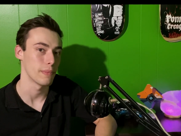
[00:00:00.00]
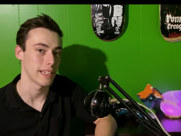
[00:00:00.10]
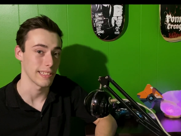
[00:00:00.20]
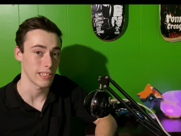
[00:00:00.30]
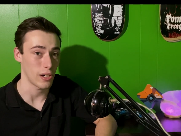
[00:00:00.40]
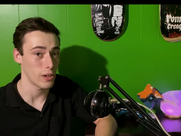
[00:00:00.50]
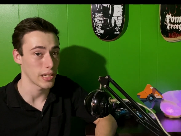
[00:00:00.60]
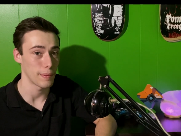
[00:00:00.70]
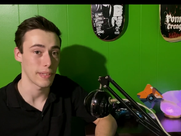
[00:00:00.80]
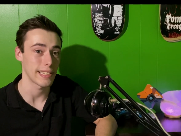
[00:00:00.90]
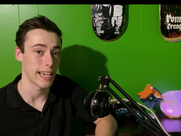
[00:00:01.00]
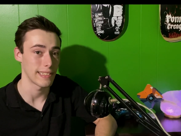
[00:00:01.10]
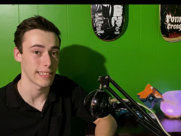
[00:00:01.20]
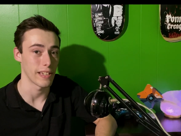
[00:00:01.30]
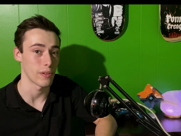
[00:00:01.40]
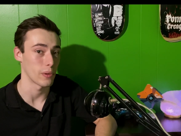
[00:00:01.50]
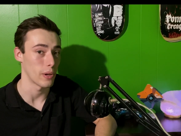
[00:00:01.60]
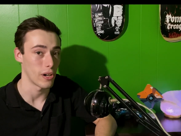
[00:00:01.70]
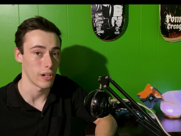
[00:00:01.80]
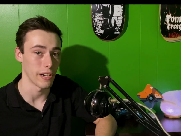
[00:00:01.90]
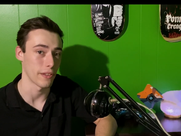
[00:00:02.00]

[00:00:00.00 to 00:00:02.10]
because it's all going to be tied together through all